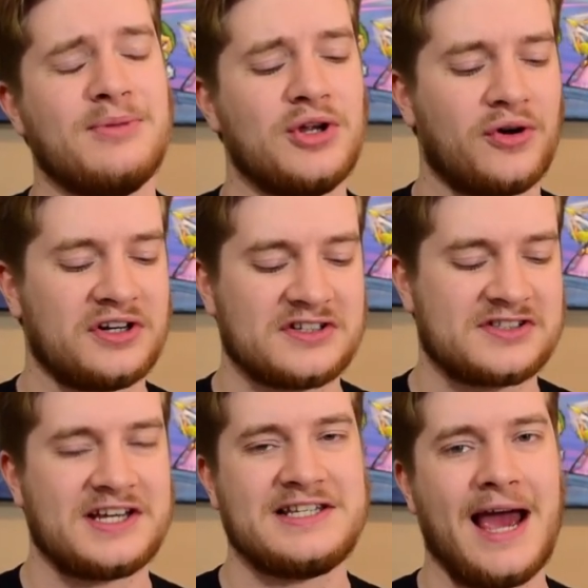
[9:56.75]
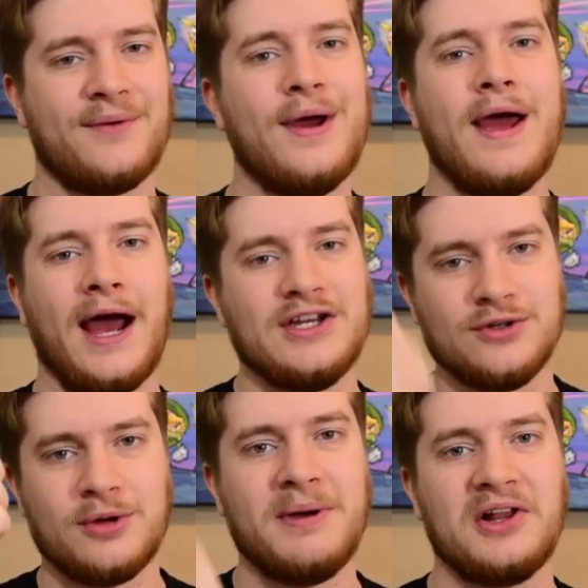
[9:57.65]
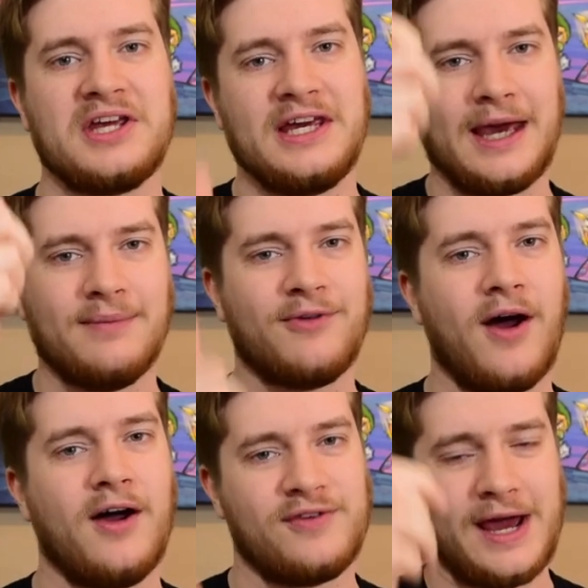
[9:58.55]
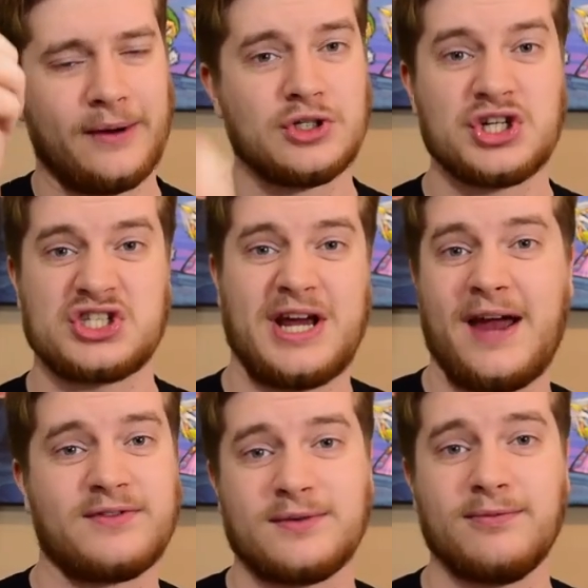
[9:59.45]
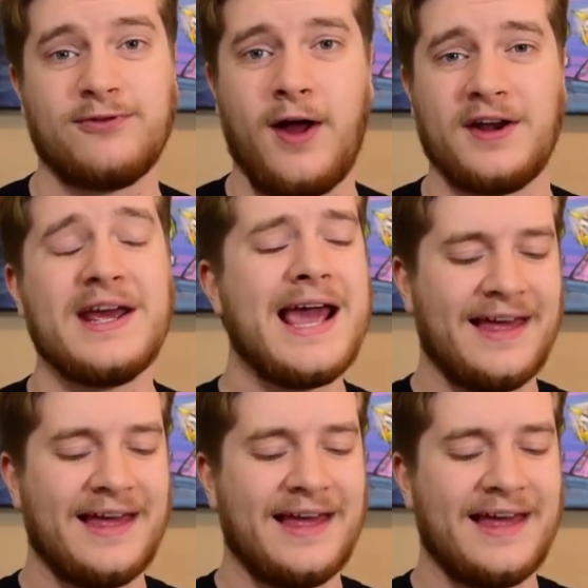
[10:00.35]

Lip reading: You're not going to sit down and do the milking game for half an hour just to have some fun.